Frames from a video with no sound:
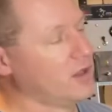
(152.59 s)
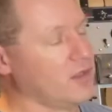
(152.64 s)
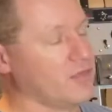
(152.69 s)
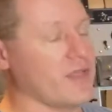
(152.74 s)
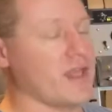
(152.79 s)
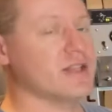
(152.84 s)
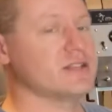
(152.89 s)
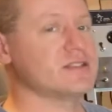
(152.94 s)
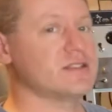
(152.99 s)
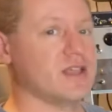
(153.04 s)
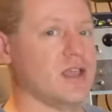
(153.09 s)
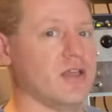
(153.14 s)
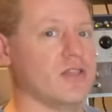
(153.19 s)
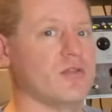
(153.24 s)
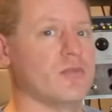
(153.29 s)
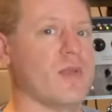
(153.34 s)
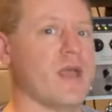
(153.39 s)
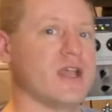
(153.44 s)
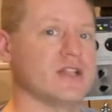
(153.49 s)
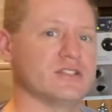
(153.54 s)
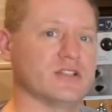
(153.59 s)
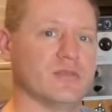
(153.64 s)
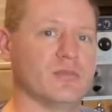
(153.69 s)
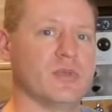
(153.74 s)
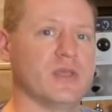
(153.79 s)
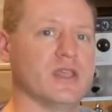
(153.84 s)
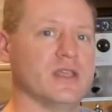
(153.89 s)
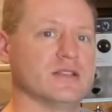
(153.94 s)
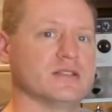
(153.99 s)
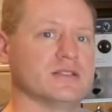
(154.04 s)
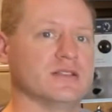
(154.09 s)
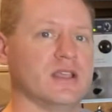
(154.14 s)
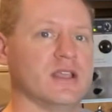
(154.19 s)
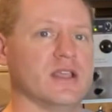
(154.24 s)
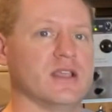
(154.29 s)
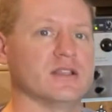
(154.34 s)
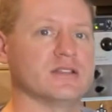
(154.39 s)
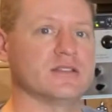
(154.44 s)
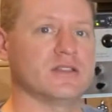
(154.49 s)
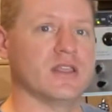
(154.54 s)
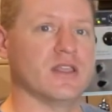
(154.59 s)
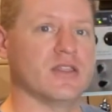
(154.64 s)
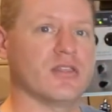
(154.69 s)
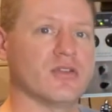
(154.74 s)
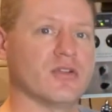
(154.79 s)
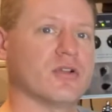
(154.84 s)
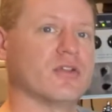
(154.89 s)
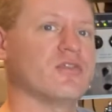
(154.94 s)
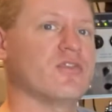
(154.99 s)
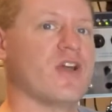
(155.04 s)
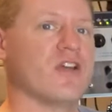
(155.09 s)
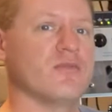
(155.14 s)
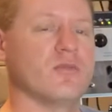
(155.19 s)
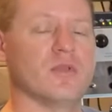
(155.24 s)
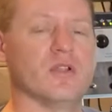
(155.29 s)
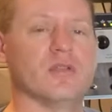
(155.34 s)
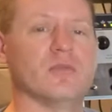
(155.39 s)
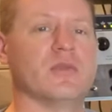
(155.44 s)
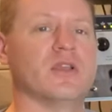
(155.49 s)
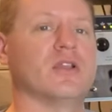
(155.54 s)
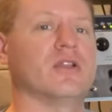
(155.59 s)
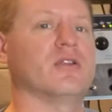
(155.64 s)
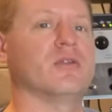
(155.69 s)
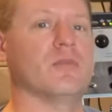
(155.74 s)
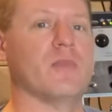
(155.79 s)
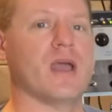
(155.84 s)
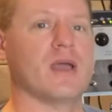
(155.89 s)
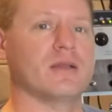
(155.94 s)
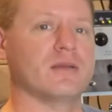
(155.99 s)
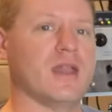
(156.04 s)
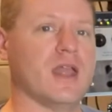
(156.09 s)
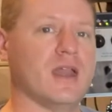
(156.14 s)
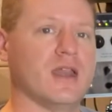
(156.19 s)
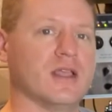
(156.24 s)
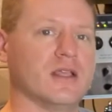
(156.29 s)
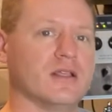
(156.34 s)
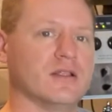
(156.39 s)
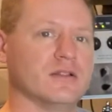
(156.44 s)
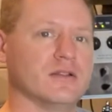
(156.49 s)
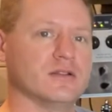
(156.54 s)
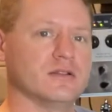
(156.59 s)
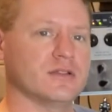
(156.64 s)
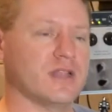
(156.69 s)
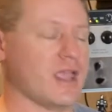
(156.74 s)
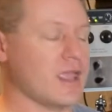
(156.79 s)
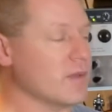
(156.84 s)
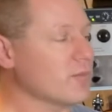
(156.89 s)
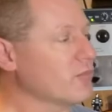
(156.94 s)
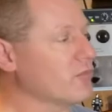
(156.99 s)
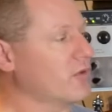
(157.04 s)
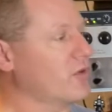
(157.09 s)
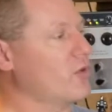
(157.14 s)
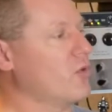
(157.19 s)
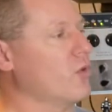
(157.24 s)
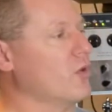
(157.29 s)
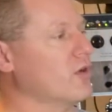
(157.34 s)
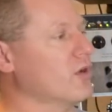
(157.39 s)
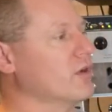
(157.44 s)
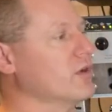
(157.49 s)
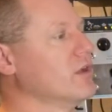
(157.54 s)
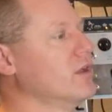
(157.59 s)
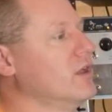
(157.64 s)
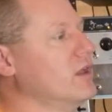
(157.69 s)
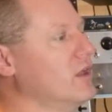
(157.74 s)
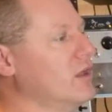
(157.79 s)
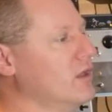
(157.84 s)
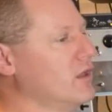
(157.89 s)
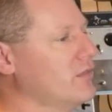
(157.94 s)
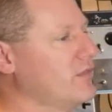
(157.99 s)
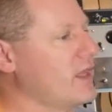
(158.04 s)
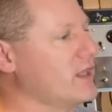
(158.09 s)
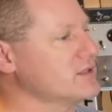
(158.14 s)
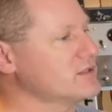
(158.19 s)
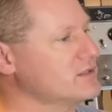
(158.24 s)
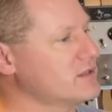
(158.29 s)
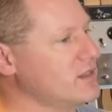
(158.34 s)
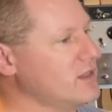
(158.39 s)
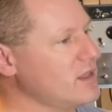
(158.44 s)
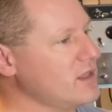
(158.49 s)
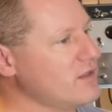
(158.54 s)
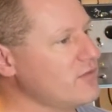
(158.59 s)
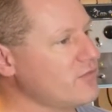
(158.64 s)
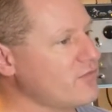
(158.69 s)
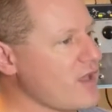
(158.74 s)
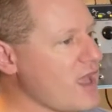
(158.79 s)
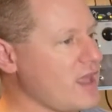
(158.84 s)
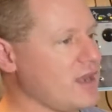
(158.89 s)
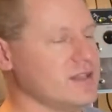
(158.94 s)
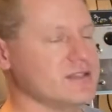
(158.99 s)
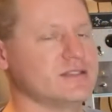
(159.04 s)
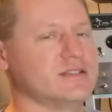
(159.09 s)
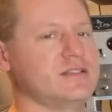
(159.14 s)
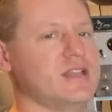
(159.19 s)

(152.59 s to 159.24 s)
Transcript: That's the other magic piece, is the 35mm magnetic tape recorder. That's the fattest